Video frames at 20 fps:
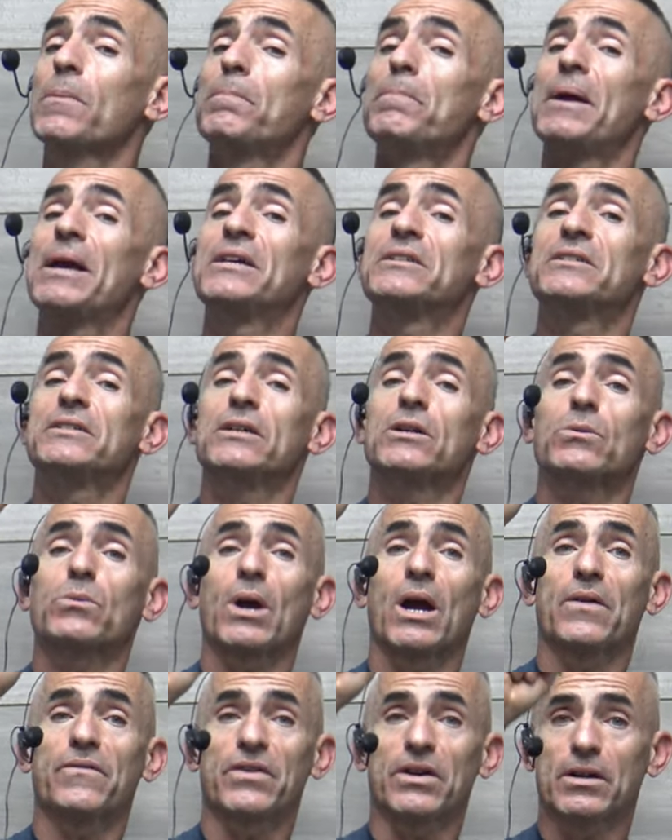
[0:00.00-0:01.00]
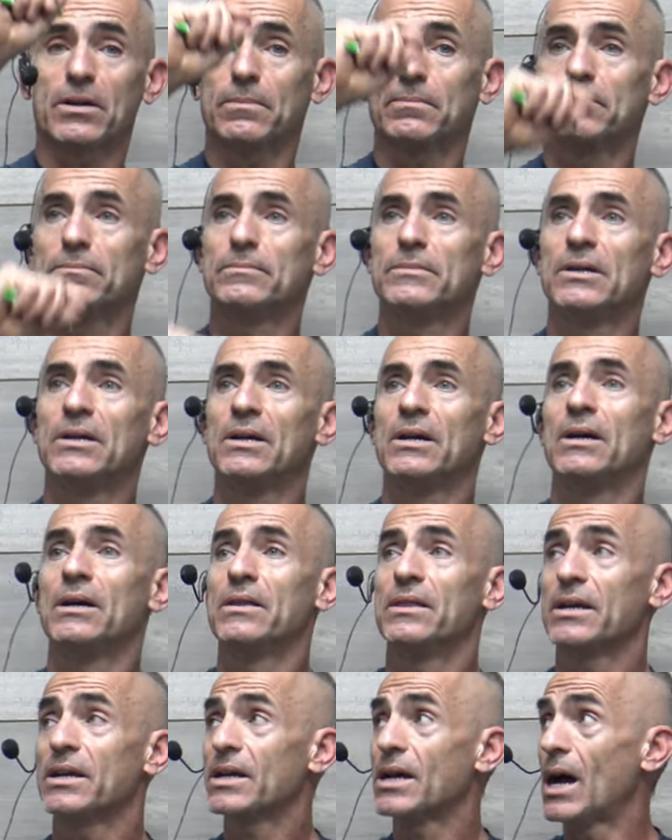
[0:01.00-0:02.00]
basic graphic.
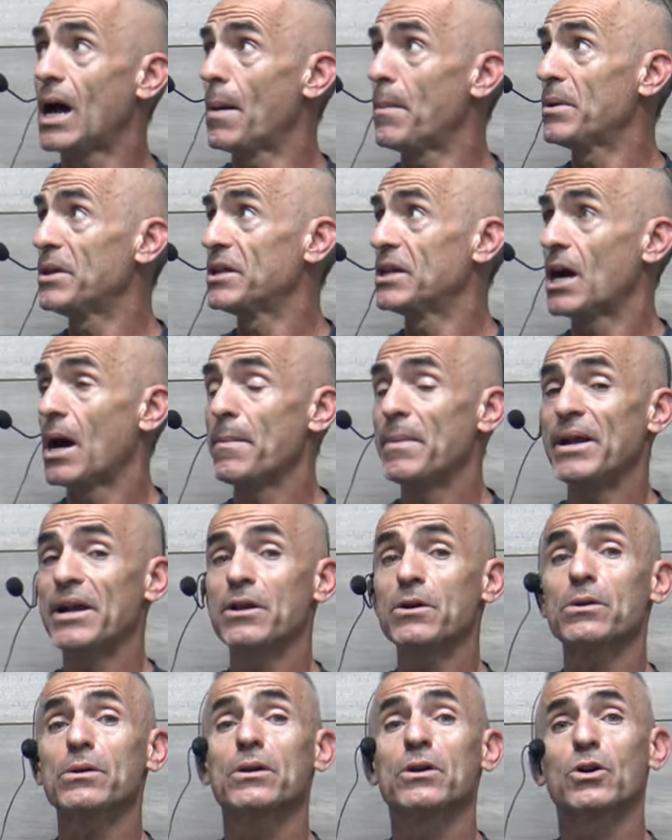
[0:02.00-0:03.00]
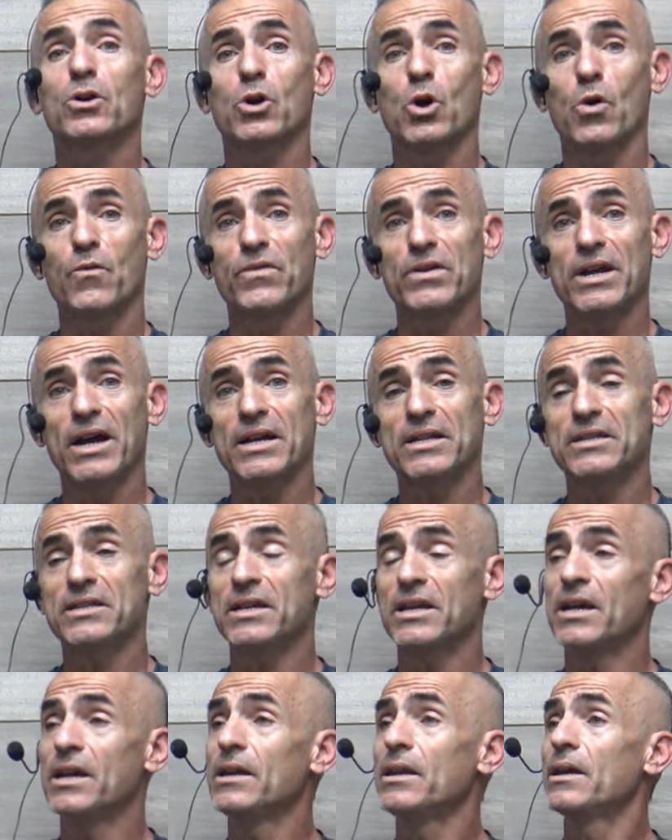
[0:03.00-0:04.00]
The common denominator,
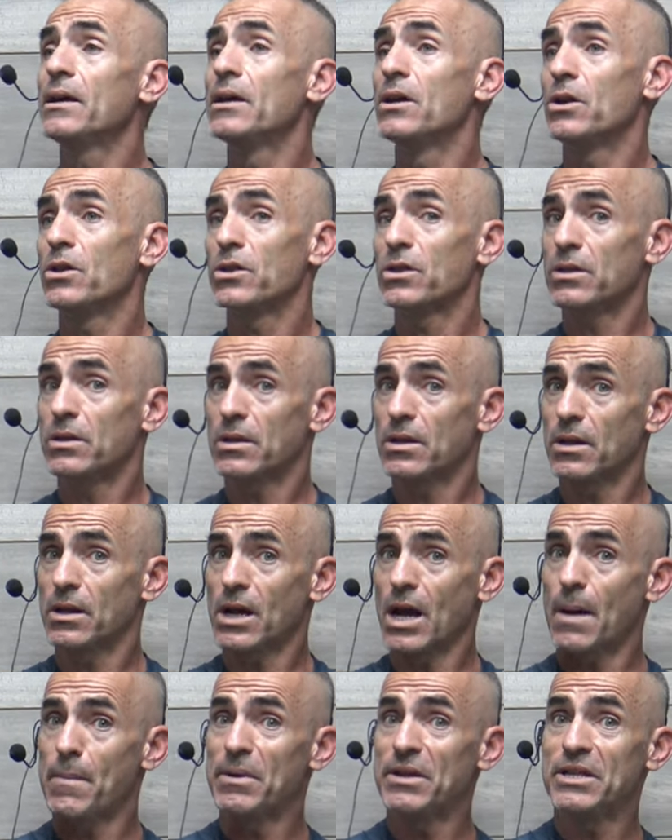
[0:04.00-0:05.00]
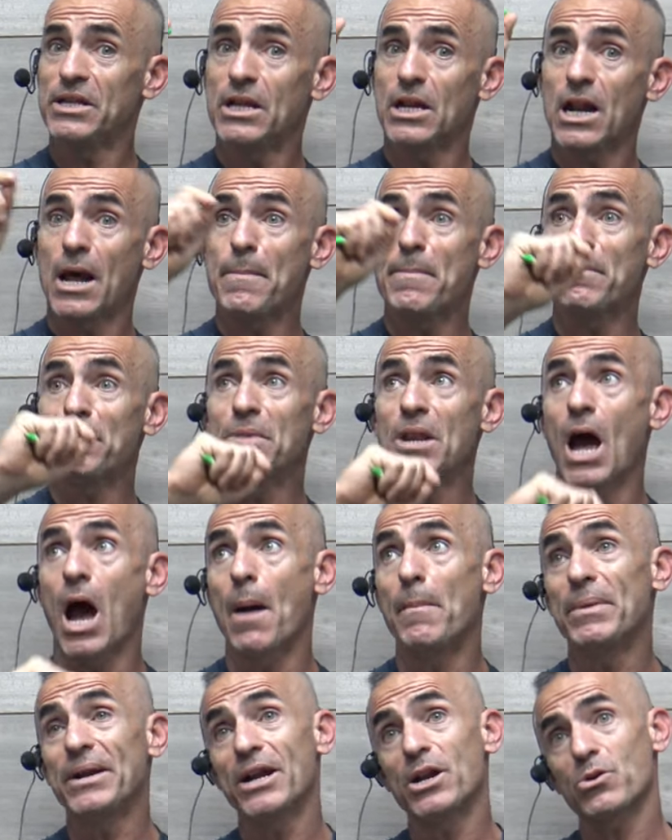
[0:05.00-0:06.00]
COVID-19, the common
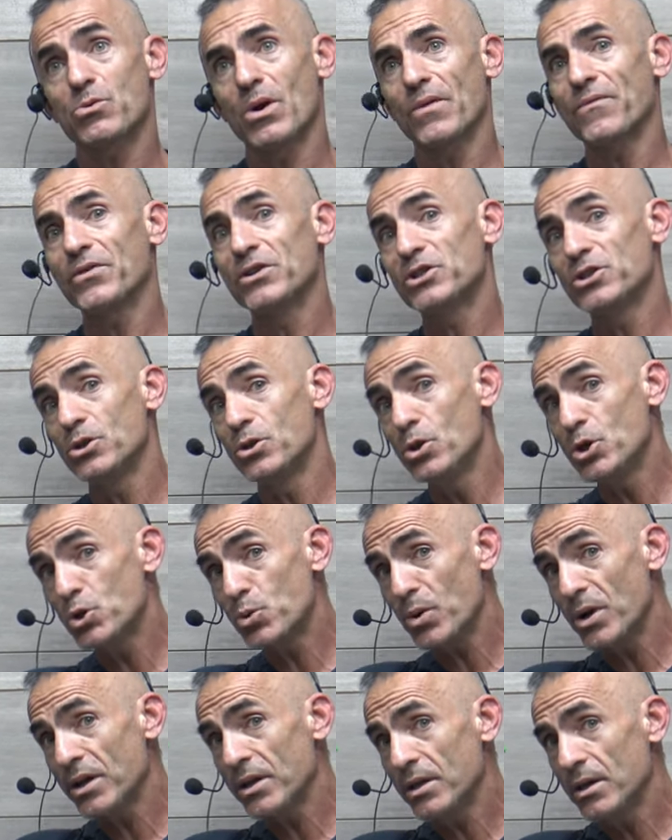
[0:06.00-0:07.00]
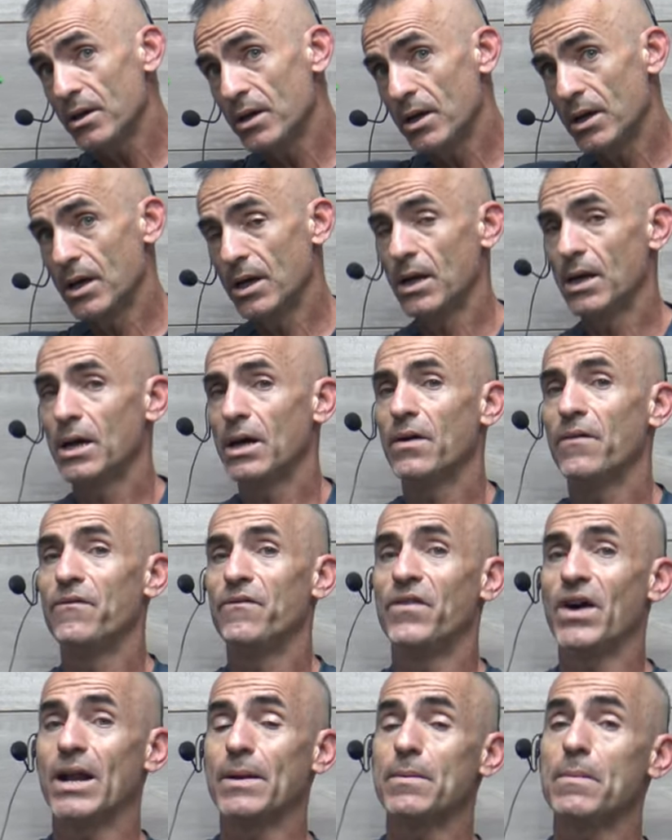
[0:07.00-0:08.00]
denominator in reference to nutrient,
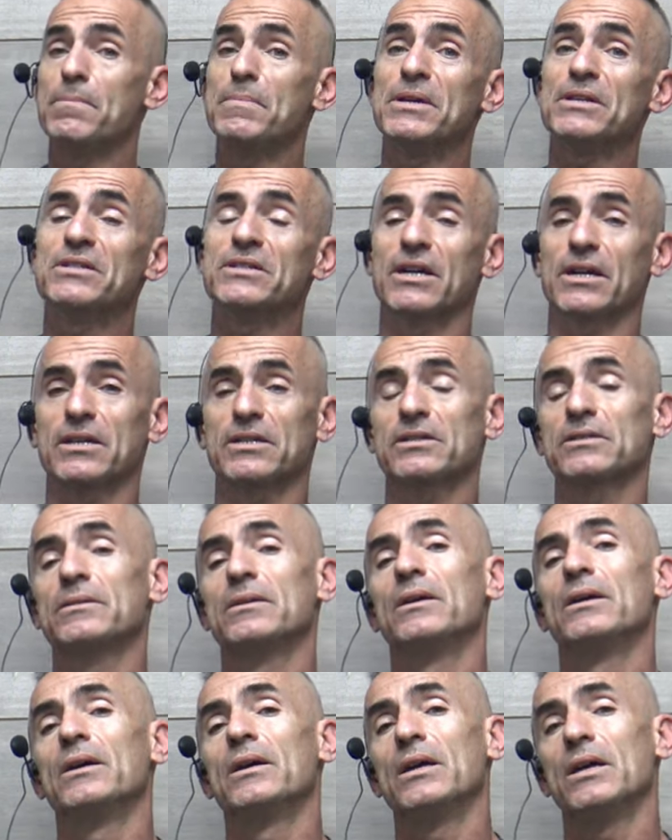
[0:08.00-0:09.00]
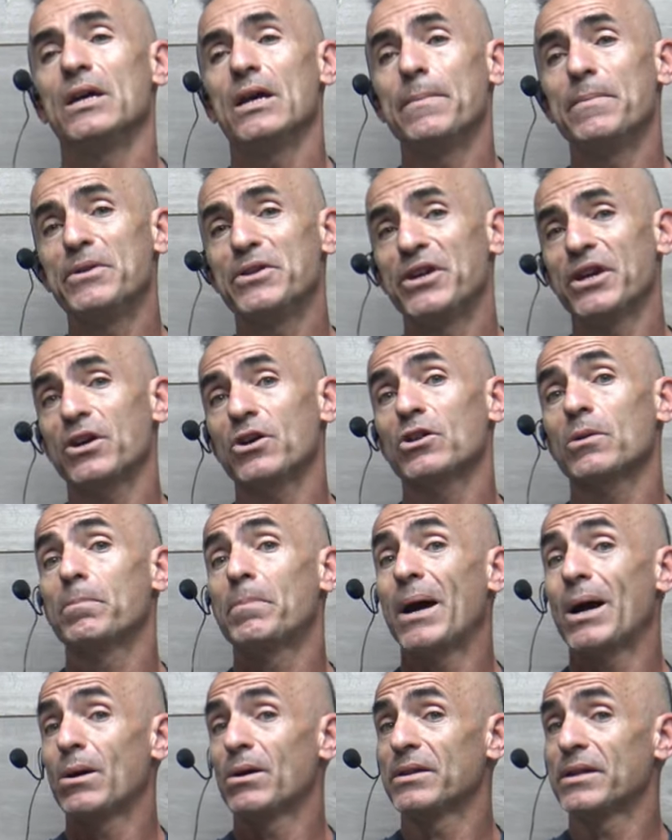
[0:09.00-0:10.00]
vitamin B6. In particular,
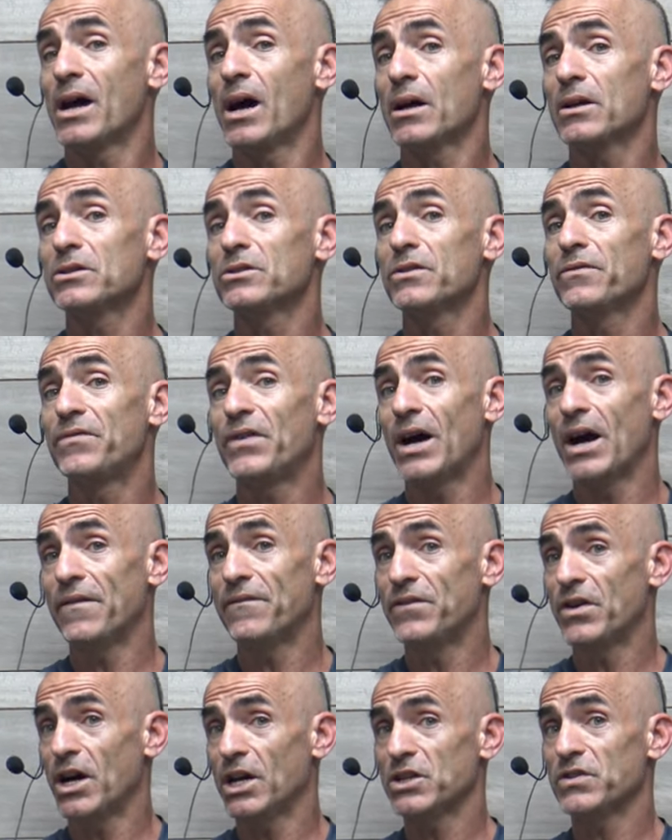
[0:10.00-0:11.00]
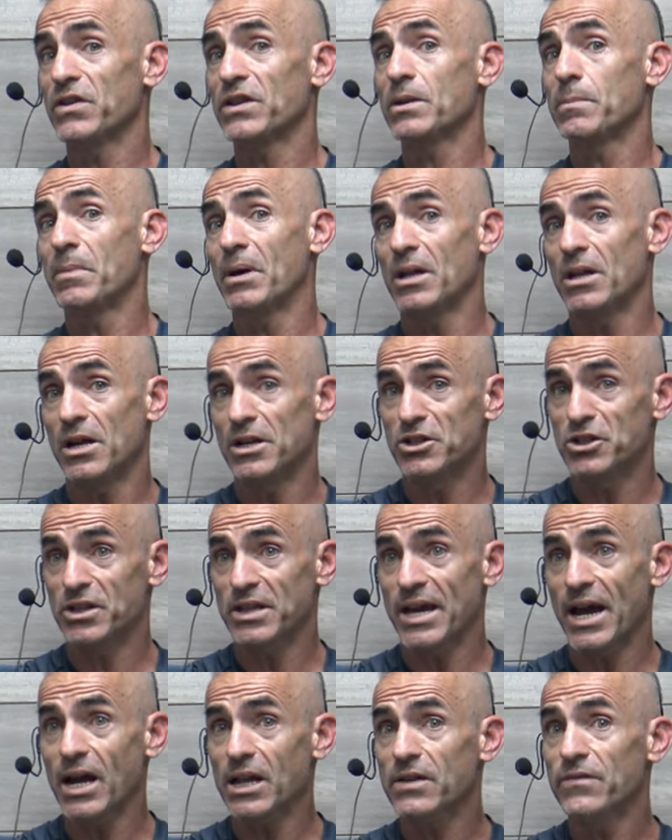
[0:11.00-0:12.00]
pyridoxal 5-phosphate, the
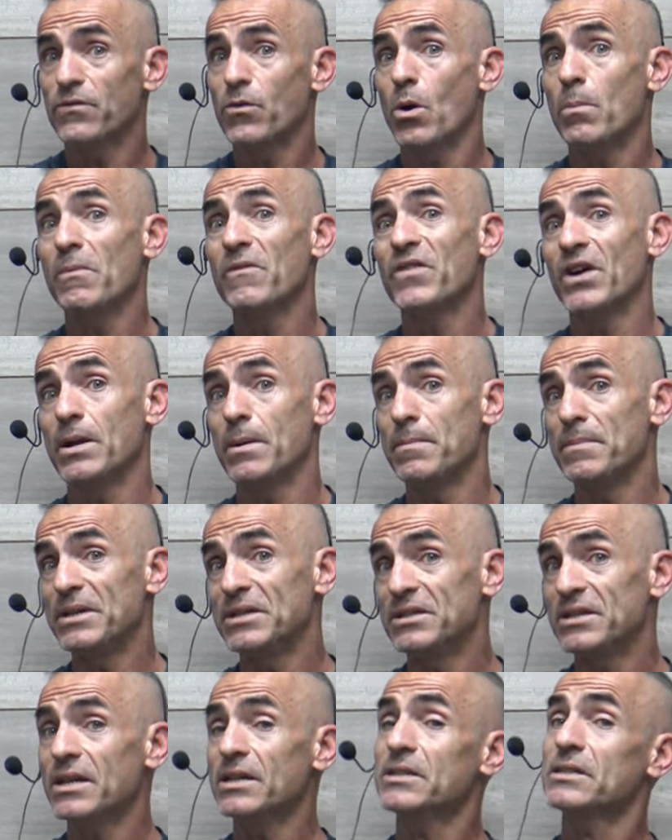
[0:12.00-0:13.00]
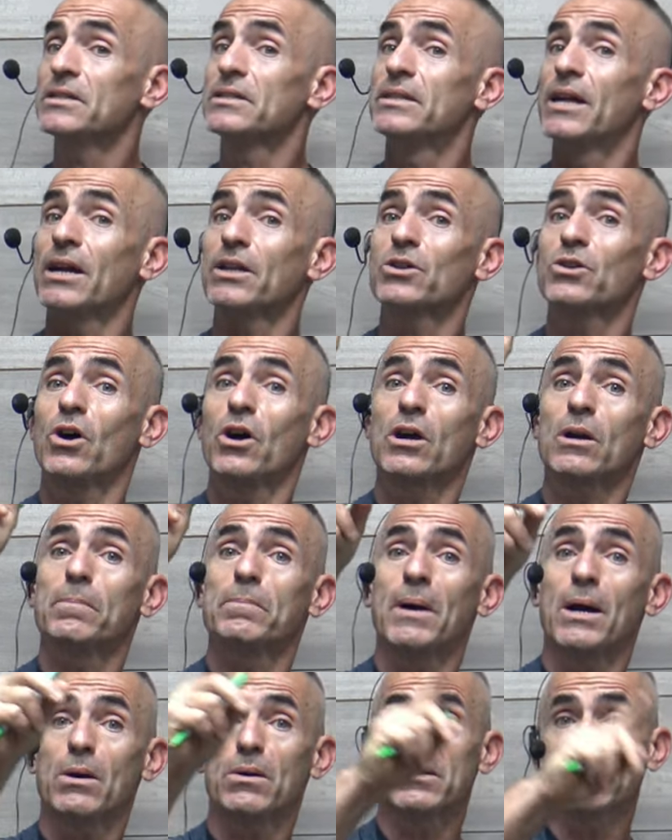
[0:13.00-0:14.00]
biologically active form of vitamin B6, not talking
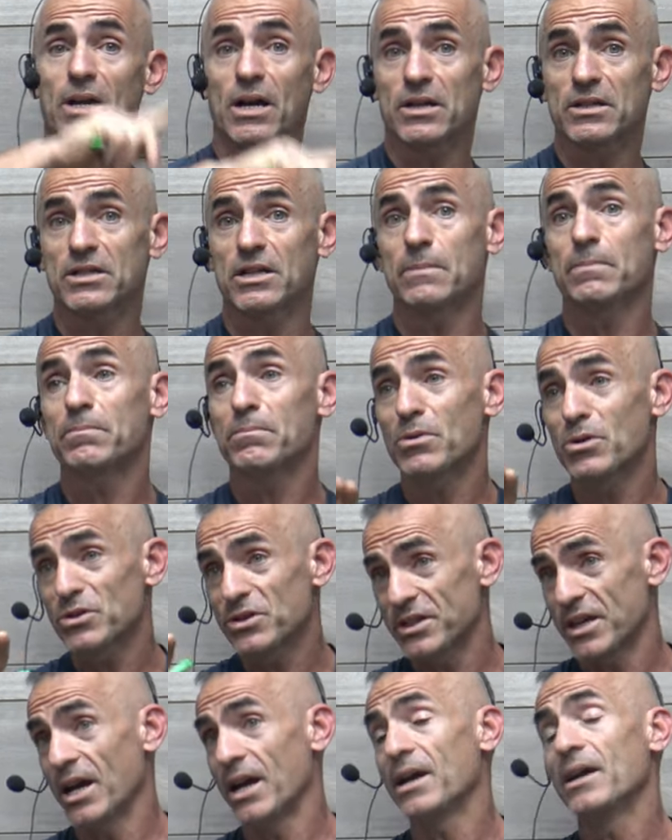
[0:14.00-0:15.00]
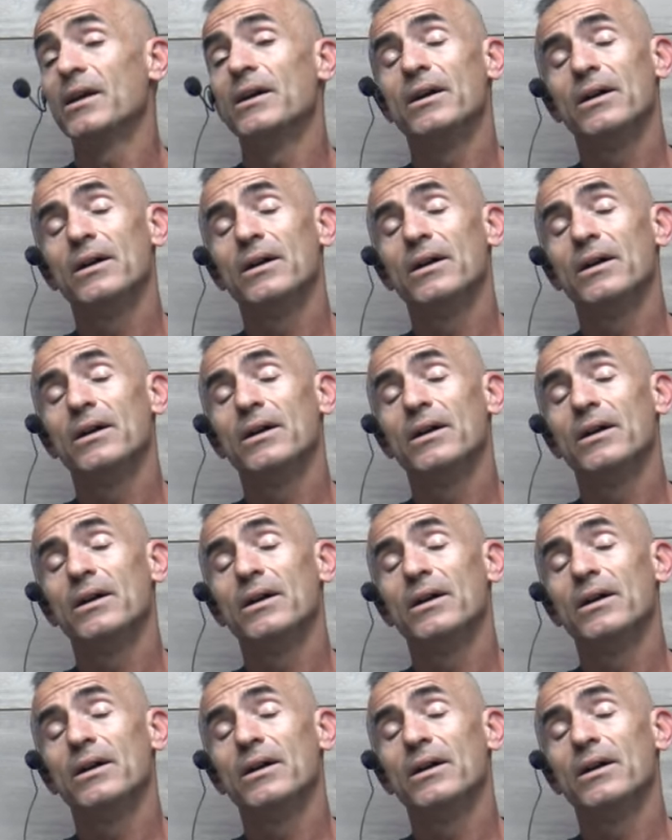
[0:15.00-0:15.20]
pyridoxine per se,